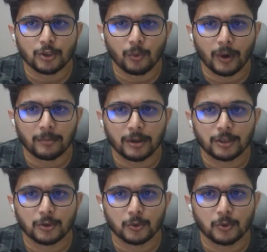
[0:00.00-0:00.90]
So what I'm
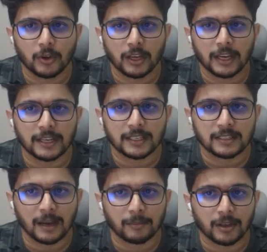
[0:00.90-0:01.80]
gonna do
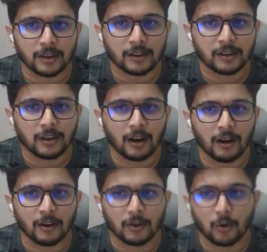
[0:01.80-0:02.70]
is I'm gonna
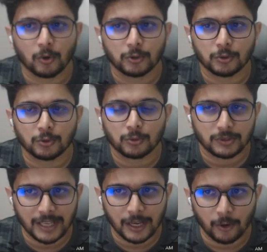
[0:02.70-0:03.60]
uh, go to
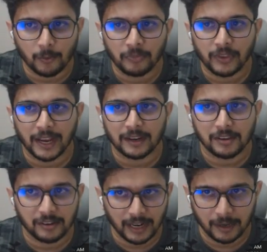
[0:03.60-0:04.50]
Xano and
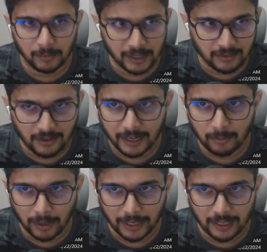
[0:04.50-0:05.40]
here I'm
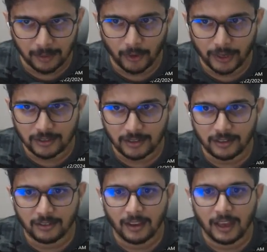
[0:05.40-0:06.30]
inside my demo
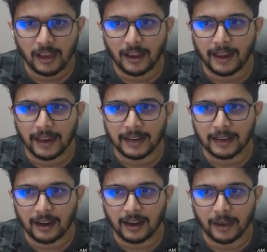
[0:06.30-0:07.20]
instance
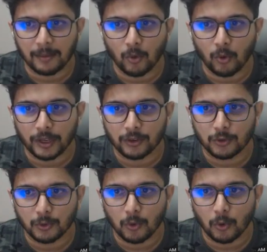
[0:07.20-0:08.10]
and I am going
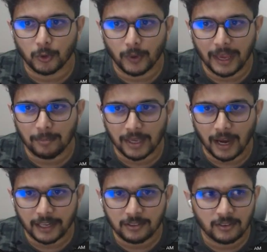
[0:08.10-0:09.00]
to go to
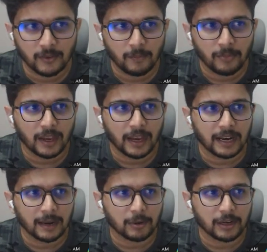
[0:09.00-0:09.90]
APIs
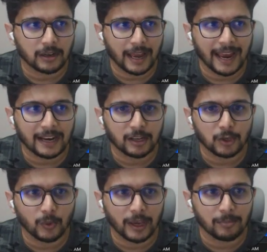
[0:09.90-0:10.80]
and I'm gonna add a
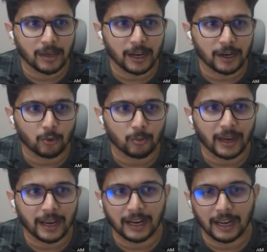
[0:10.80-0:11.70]
new API
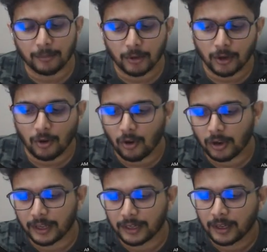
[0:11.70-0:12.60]
group and I'm gonna
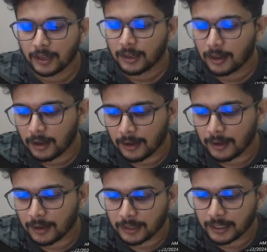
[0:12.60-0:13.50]
call it
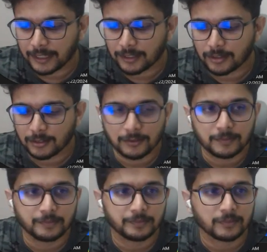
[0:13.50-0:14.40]
uh, test
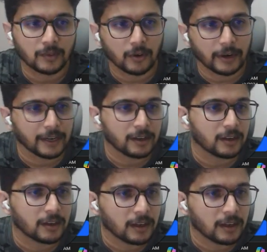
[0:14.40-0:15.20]
alright